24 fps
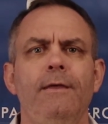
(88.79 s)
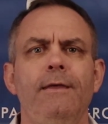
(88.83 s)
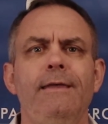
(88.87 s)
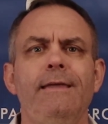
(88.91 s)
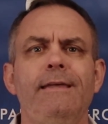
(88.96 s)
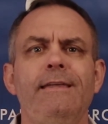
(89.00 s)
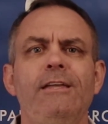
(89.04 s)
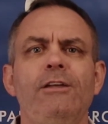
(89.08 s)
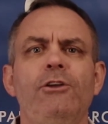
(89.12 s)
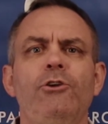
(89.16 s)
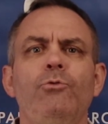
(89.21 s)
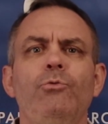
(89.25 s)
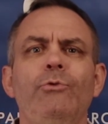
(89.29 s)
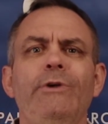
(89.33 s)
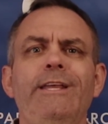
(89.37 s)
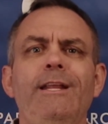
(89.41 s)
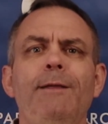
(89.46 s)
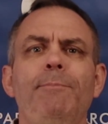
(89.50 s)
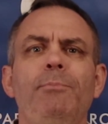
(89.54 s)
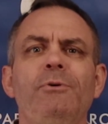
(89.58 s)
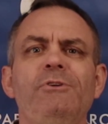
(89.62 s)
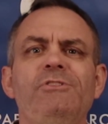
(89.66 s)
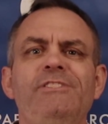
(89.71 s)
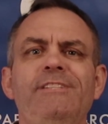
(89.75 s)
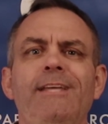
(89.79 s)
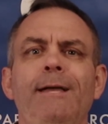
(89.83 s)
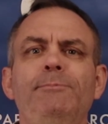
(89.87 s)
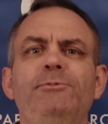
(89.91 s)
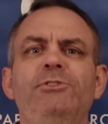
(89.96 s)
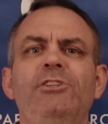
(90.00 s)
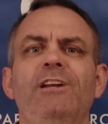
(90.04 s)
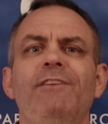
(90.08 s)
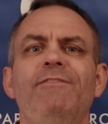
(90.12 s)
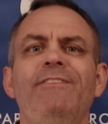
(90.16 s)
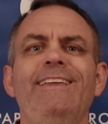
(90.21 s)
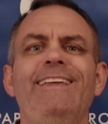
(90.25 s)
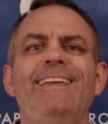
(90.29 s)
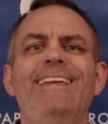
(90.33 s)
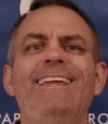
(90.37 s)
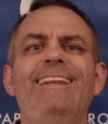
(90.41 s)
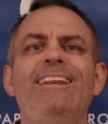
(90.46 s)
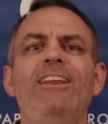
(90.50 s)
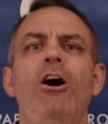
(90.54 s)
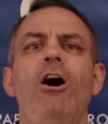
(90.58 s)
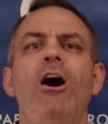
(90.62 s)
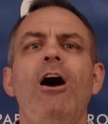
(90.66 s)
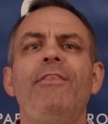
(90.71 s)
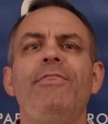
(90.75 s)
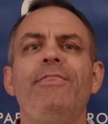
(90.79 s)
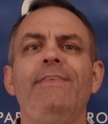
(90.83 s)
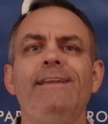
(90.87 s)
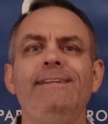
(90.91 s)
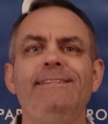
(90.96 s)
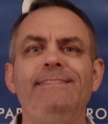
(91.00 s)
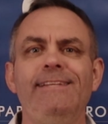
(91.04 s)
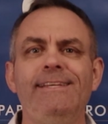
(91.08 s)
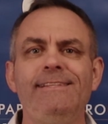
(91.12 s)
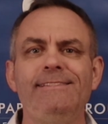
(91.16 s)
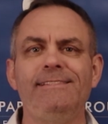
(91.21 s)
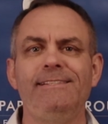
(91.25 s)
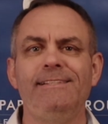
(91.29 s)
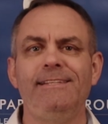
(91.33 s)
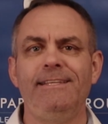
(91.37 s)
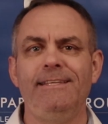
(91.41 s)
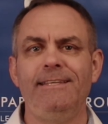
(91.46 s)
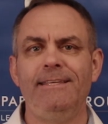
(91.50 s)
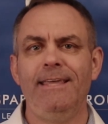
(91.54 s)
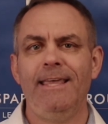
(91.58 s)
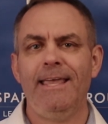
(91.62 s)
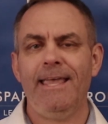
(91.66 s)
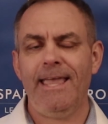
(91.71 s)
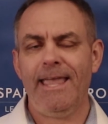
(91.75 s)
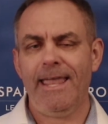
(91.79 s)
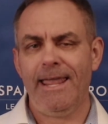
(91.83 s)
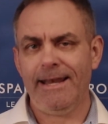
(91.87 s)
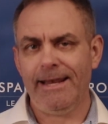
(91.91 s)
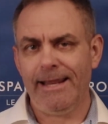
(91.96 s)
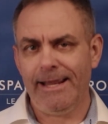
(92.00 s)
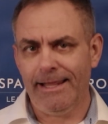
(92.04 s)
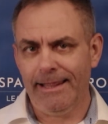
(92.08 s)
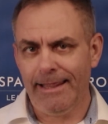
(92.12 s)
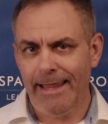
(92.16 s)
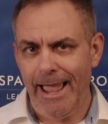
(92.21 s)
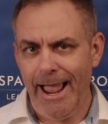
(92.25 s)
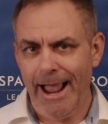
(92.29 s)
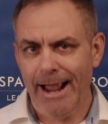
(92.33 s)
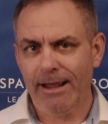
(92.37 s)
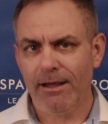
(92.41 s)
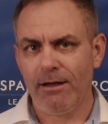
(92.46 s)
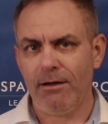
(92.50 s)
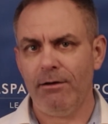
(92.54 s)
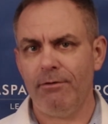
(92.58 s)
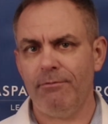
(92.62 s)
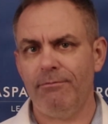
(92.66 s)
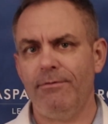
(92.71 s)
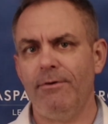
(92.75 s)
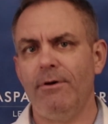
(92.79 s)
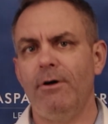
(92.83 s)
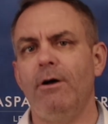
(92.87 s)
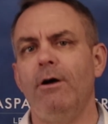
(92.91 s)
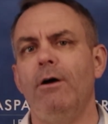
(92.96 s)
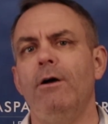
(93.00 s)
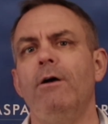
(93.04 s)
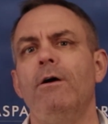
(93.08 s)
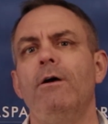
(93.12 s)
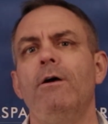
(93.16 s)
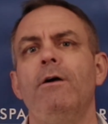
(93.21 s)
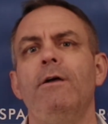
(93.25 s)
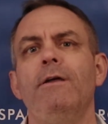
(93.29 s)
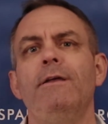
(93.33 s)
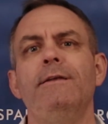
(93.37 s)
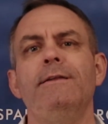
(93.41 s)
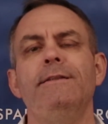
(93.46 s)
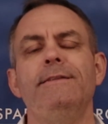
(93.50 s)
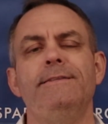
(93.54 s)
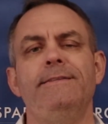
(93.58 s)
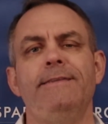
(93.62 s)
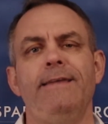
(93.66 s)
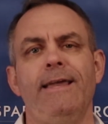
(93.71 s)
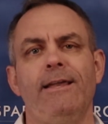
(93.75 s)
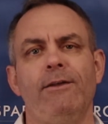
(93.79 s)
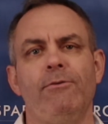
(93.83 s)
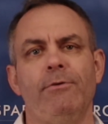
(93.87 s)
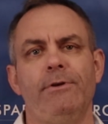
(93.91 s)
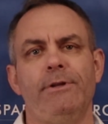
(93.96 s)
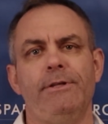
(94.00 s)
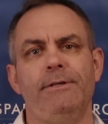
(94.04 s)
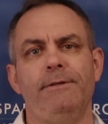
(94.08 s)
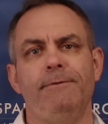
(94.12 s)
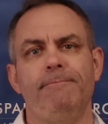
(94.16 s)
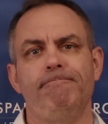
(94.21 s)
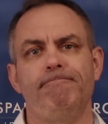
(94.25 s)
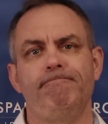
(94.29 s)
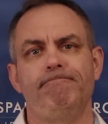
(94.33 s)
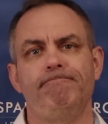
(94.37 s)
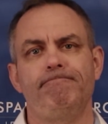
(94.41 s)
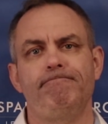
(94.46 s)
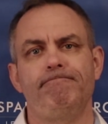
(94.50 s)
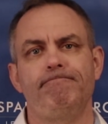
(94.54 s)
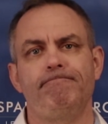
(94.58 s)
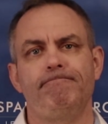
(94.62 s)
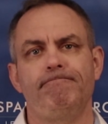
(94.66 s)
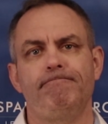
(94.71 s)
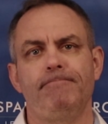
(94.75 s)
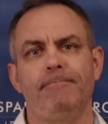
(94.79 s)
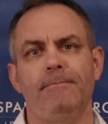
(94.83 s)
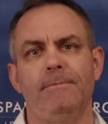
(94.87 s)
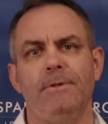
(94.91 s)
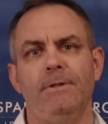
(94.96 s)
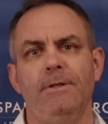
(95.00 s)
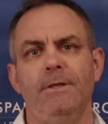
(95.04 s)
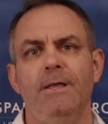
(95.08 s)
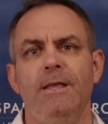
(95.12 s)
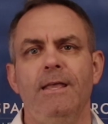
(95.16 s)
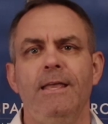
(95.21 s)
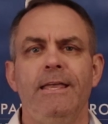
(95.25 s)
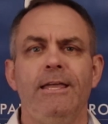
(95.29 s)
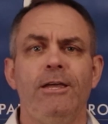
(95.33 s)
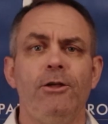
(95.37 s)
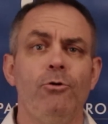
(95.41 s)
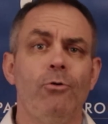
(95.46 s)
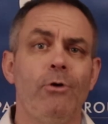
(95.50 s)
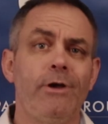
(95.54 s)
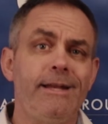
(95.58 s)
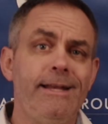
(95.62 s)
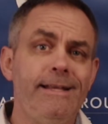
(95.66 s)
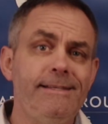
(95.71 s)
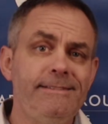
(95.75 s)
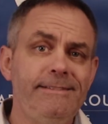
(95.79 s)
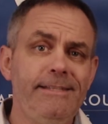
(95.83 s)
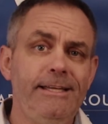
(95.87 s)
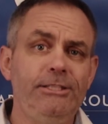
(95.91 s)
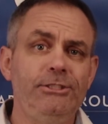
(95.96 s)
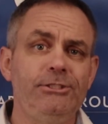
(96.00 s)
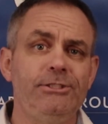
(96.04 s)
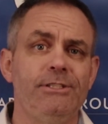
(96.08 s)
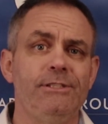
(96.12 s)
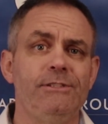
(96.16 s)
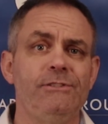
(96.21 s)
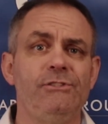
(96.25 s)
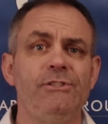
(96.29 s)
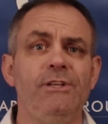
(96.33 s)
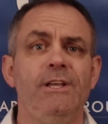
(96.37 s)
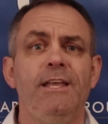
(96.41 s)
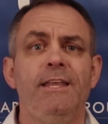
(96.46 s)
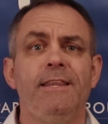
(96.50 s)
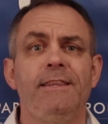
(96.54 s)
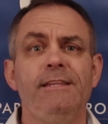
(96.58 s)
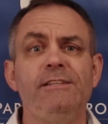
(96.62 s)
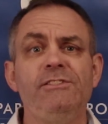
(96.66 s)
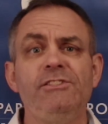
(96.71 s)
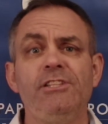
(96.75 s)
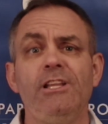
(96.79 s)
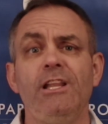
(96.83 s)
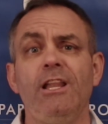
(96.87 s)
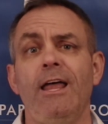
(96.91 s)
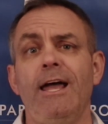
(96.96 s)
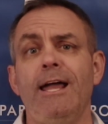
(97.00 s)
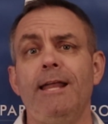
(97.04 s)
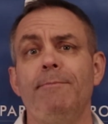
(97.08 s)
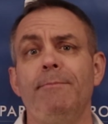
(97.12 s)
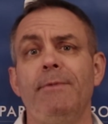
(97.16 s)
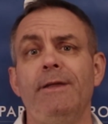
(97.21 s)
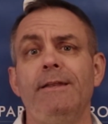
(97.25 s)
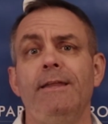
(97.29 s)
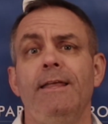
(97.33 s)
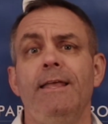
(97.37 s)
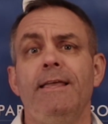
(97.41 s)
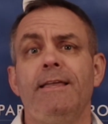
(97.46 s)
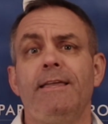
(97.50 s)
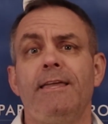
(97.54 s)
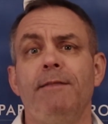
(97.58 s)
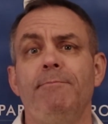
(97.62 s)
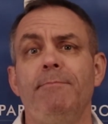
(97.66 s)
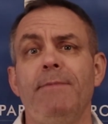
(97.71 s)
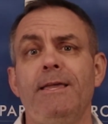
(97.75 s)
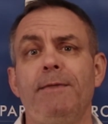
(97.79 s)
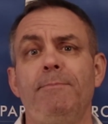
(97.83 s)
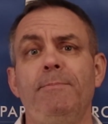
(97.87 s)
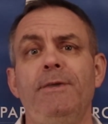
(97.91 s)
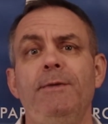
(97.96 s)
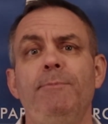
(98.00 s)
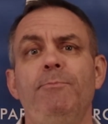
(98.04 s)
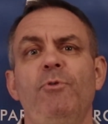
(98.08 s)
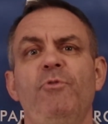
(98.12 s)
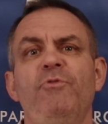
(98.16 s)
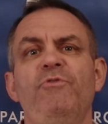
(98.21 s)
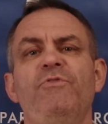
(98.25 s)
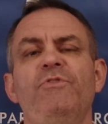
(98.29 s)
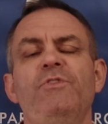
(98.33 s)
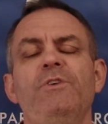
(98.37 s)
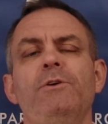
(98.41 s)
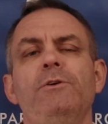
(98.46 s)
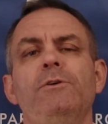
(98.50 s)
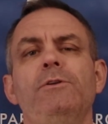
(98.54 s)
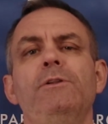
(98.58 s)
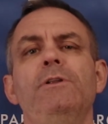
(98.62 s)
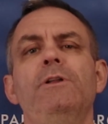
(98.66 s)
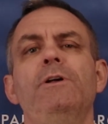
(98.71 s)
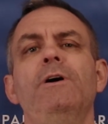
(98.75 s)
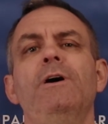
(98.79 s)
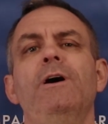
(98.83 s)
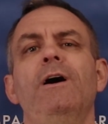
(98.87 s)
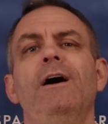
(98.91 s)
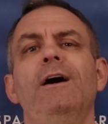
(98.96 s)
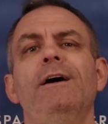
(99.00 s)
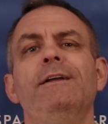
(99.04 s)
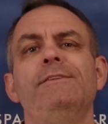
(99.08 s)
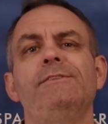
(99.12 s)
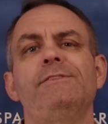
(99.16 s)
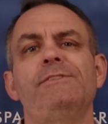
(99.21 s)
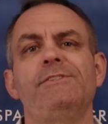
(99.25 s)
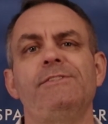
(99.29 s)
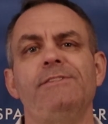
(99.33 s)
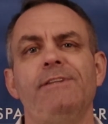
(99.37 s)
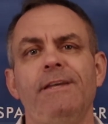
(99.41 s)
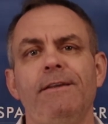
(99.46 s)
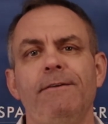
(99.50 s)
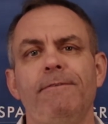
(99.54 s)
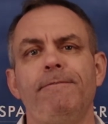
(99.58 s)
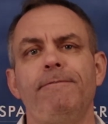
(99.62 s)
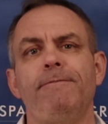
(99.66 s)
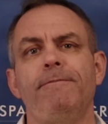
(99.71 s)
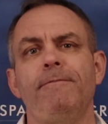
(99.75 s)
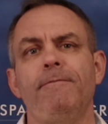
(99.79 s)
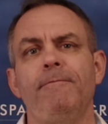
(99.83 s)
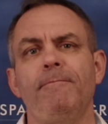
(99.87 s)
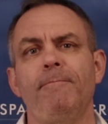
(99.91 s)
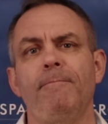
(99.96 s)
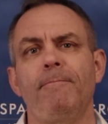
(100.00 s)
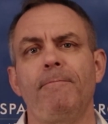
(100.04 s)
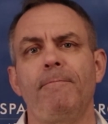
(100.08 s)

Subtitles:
It can create a perception of inauthenticity and a lack of integrity. In organizations, this alignment can make people feel unsafe.